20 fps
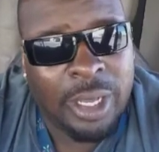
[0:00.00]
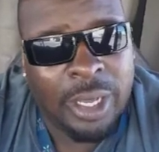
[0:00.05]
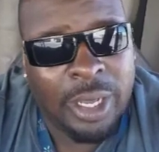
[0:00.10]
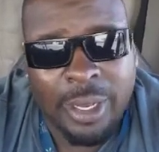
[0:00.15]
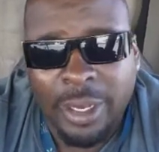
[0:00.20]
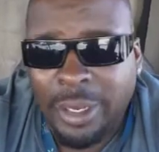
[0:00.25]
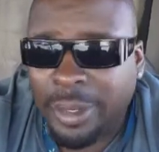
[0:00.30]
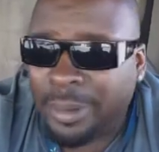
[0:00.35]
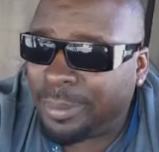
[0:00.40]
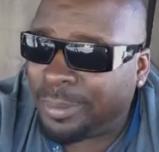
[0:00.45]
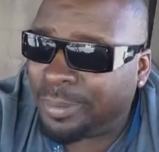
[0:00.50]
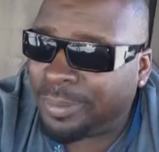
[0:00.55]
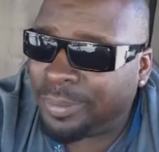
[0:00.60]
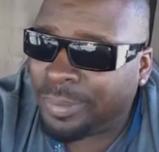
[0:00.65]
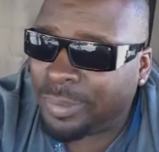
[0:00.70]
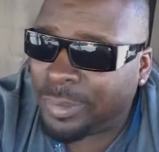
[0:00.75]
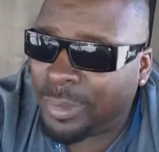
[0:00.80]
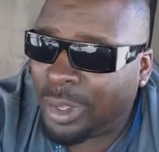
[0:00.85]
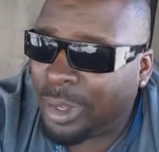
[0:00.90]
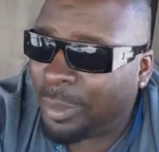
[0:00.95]
Um,
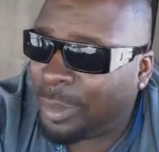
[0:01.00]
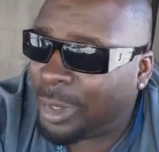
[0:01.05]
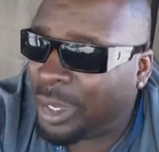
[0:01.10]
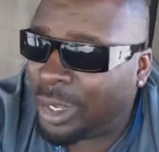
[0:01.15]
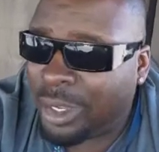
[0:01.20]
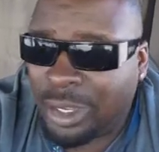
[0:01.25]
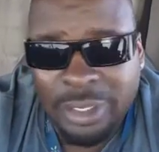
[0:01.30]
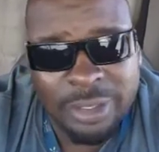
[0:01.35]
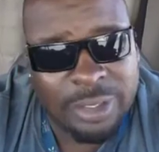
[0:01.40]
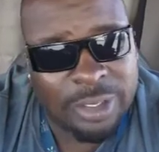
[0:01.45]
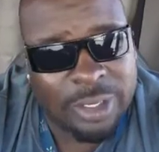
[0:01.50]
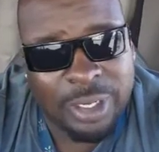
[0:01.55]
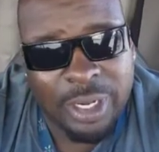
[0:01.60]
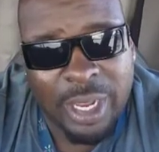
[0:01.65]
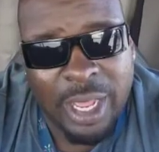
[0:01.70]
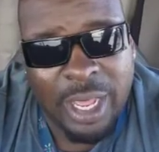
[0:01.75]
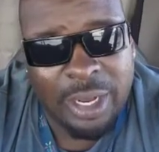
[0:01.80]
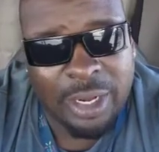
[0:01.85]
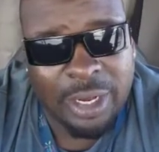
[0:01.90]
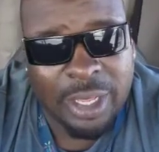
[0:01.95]
I mean, other than
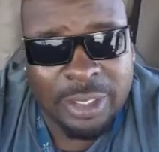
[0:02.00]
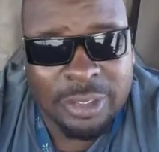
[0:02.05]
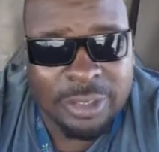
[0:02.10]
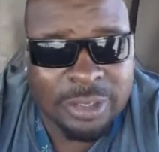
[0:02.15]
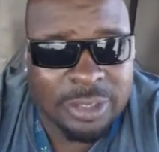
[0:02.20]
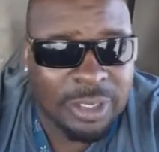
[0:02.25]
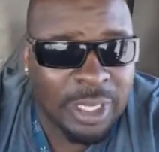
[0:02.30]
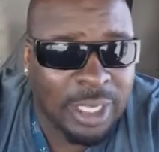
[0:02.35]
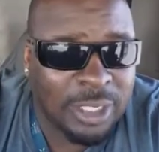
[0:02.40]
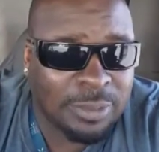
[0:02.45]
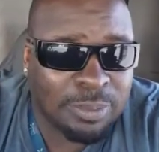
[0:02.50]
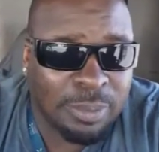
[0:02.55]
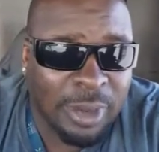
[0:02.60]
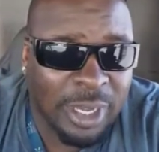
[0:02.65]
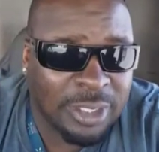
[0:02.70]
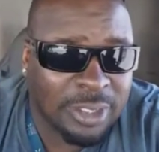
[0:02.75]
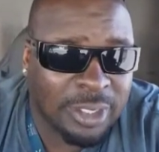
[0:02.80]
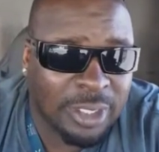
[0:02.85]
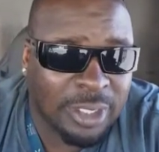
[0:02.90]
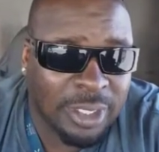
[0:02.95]
that, that's
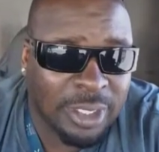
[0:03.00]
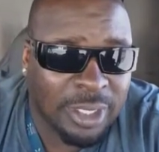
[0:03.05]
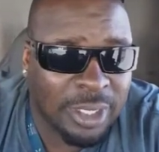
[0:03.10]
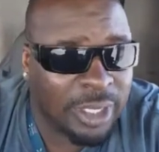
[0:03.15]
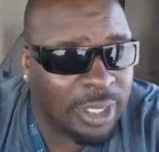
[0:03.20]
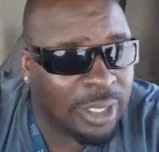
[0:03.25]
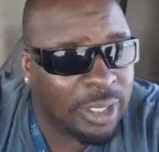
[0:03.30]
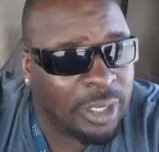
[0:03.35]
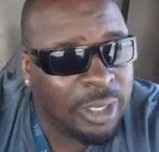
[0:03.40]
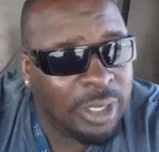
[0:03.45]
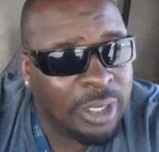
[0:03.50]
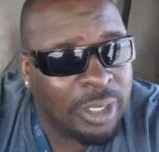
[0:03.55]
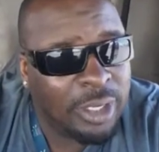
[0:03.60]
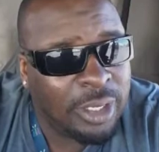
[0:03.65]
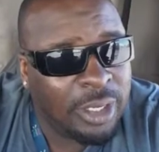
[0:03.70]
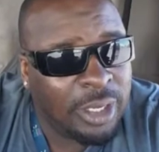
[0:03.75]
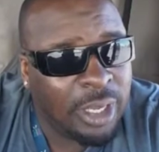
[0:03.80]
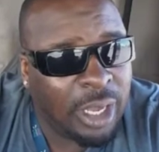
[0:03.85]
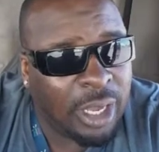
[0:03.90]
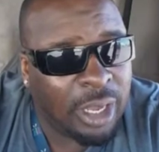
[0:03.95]
basically
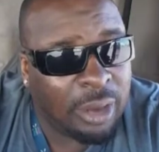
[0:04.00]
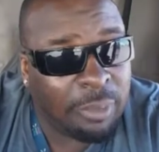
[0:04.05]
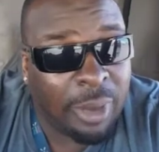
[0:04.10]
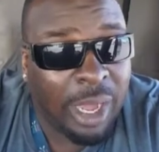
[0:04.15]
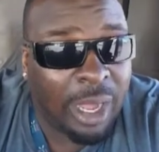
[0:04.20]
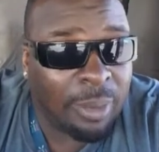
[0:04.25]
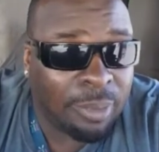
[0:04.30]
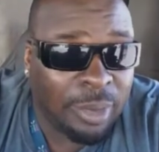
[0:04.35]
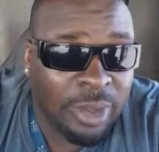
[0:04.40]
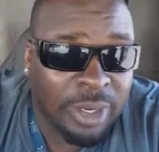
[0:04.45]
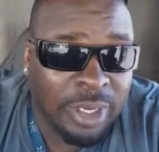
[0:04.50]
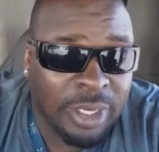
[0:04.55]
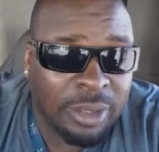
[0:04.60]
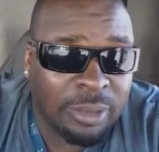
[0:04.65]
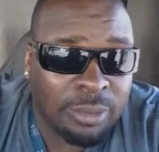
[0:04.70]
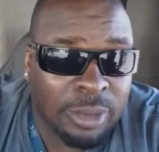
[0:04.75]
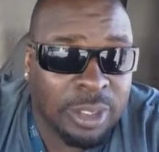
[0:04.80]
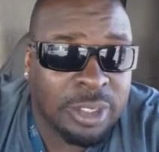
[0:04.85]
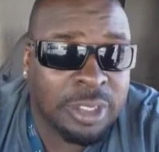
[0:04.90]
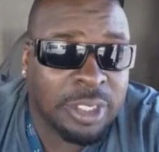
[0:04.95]
my
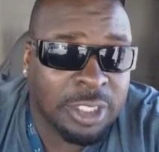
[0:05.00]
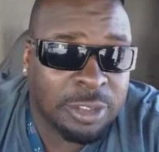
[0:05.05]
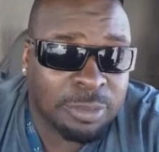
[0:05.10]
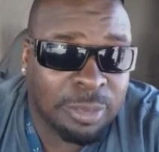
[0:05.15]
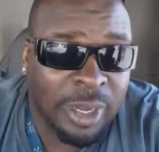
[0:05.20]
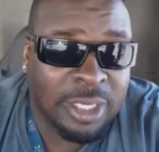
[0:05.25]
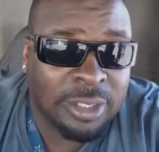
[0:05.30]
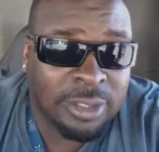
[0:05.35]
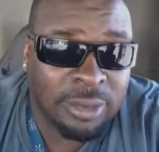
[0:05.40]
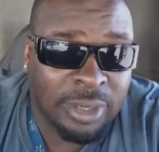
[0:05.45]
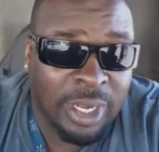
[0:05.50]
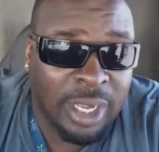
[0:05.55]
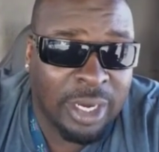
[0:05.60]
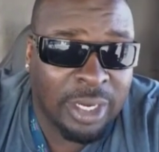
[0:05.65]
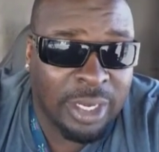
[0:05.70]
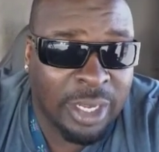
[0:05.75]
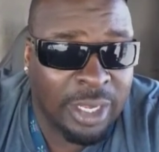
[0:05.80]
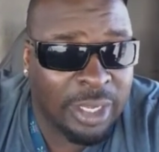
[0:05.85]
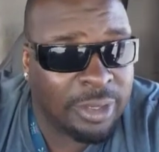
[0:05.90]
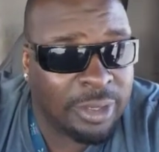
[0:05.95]
opinion. We'll touch base on that
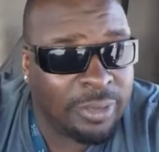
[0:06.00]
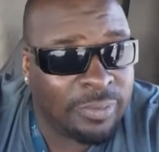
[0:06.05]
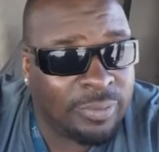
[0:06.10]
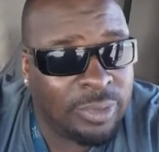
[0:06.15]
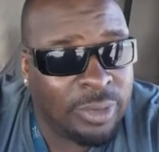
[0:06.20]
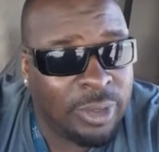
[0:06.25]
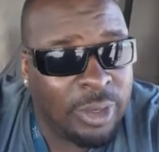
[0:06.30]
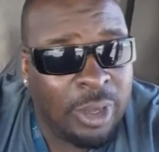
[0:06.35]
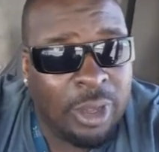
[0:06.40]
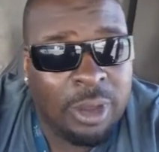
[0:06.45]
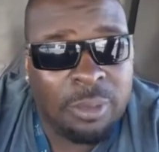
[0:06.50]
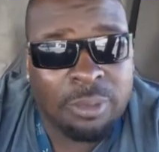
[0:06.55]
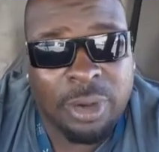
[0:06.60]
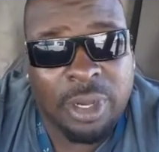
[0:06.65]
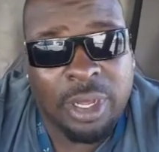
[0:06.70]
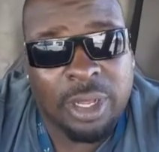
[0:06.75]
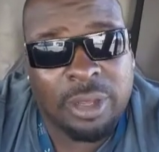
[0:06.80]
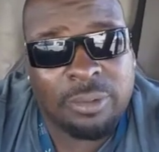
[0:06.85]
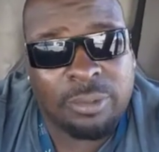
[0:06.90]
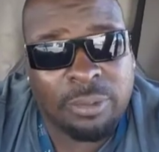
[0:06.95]
again,
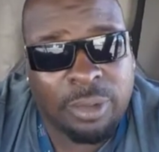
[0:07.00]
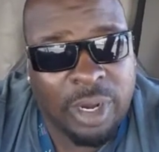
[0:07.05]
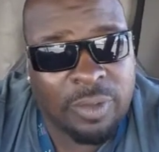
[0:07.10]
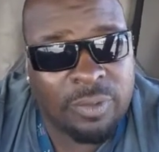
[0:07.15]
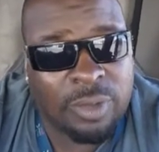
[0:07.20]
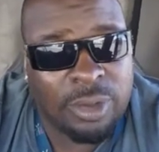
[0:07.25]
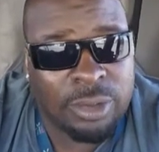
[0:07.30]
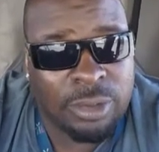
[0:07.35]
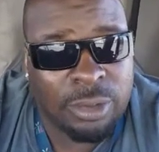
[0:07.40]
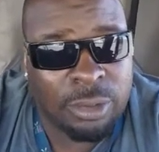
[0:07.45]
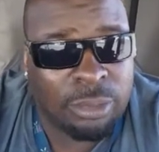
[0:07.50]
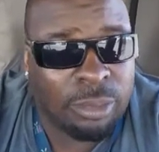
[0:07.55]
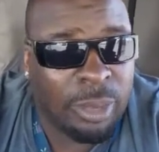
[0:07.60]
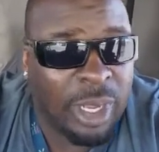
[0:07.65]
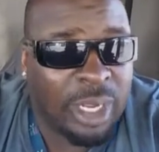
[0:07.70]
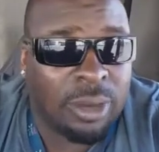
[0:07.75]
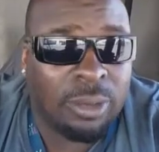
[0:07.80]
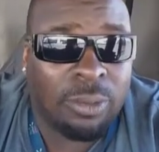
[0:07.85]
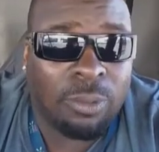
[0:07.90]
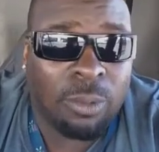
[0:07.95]
but whatever you do,
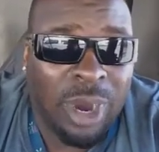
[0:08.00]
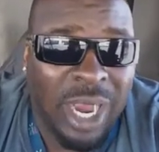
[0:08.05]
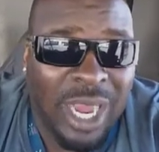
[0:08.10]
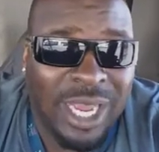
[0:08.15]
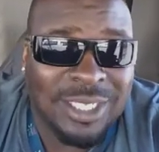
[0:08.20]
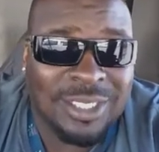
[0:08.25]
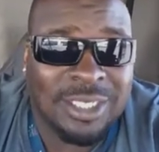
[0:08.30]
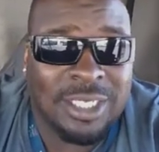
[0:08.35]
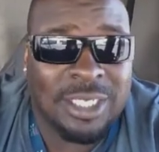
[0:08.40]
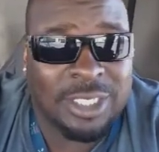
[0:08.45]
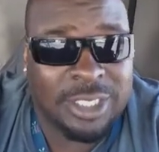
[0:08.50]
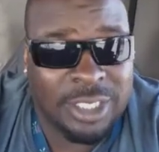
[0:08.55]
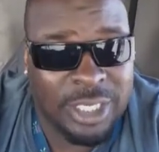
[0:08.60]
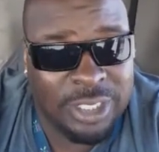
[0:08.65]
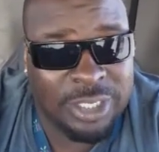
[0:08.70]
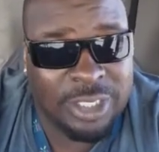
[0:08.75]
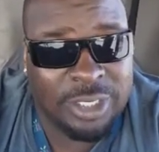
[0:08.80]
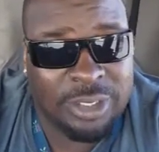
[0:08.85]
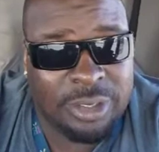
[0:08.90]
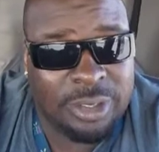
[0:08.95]
make a wise
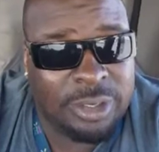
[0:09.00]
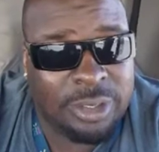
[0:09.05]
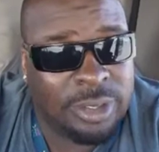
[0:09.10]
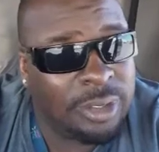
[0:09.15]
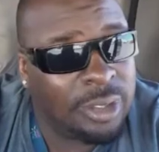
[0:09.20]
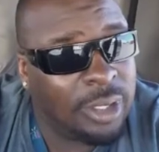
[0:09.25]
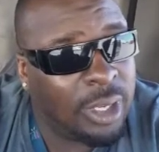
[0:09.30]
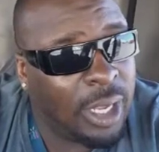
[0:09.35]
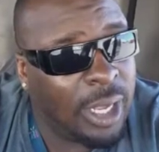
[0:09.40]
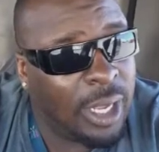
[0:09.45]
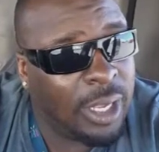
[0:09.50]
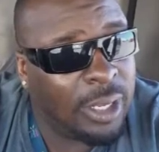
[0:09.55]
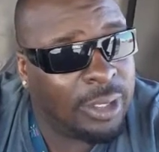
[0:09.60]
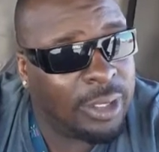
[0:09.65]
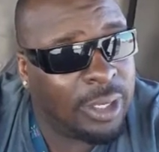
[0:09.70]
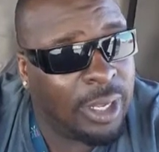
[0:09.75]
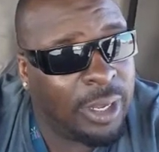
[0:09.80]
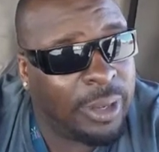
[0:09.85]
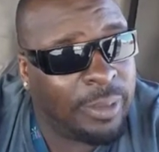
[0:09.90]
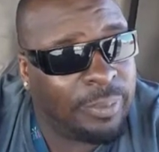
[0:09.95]
decision, and